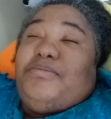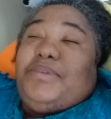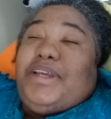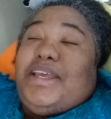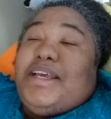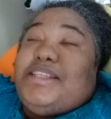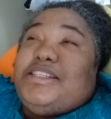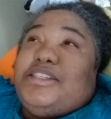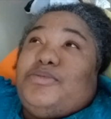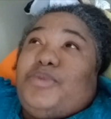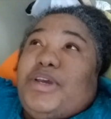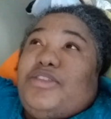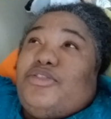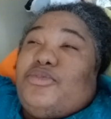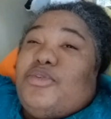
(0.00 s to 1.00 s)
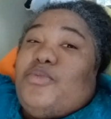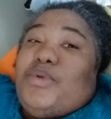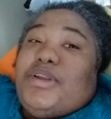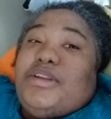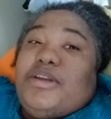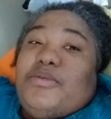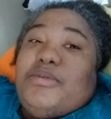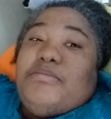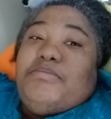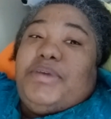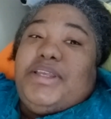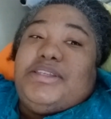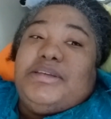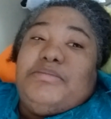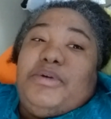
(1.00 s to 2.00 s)
kicks his way through a window and
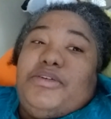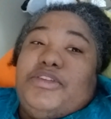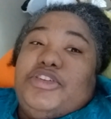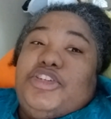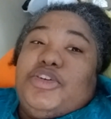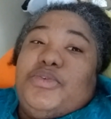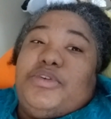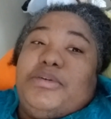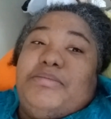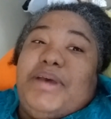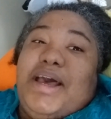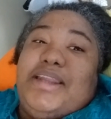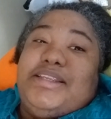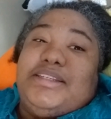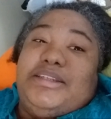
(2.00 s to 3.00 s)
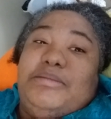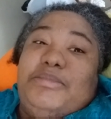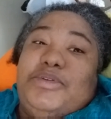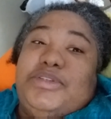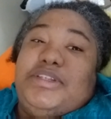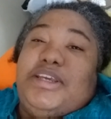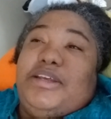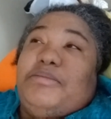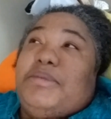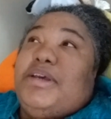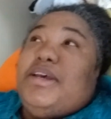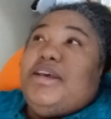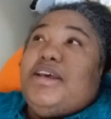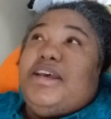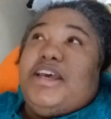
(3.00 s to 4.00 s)
beats up all the Joker baddies in the museum
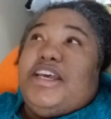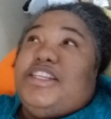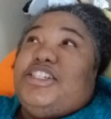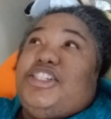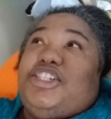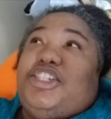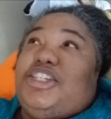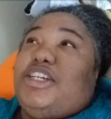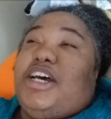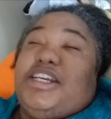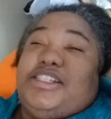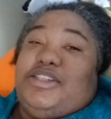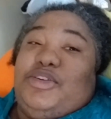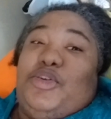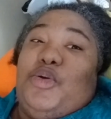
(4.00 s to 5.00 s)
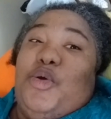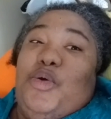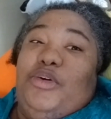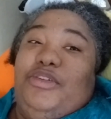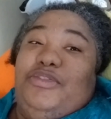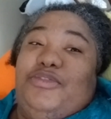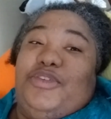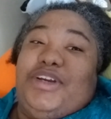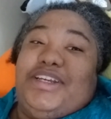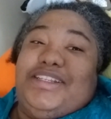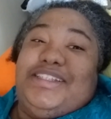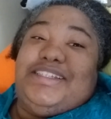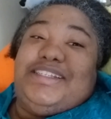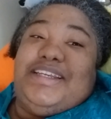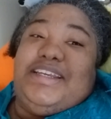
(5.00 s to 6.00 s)
is just a cool
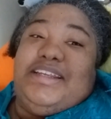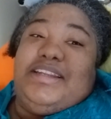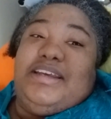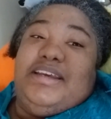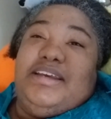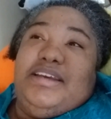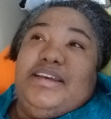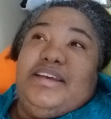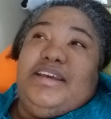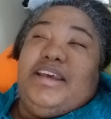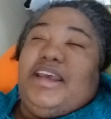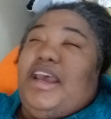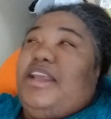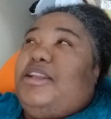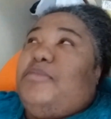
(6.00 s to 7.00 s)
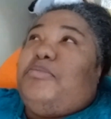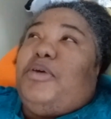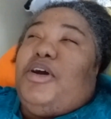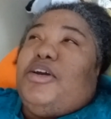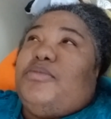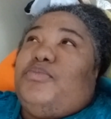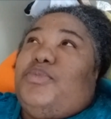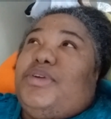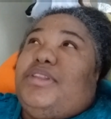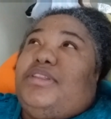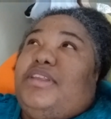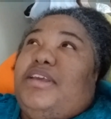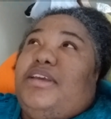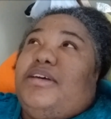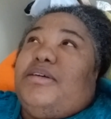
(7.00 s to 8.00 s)
freaking scene. And the part
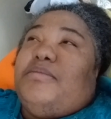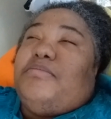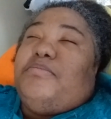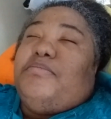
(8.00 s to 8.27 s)
with the